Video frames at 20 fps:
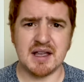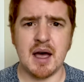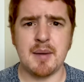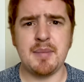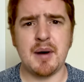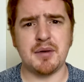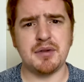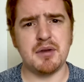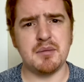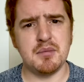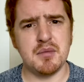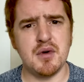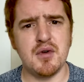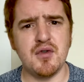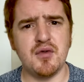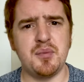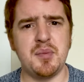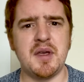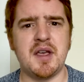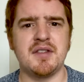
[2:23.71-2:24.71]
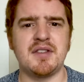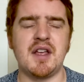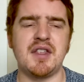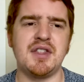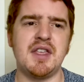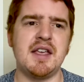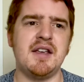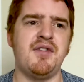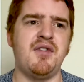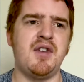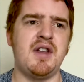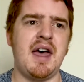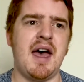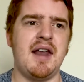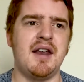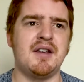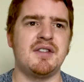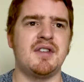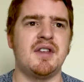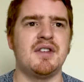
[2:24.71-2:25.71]
about the move because I think
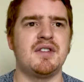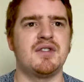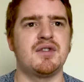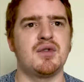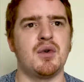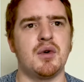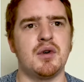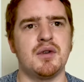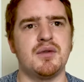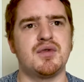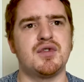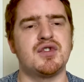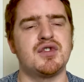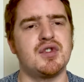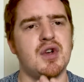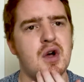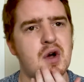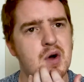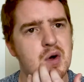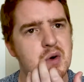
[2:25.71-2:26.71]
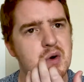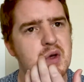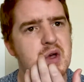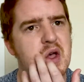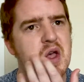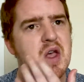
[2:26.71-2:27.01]
Fanatics has sort of shown,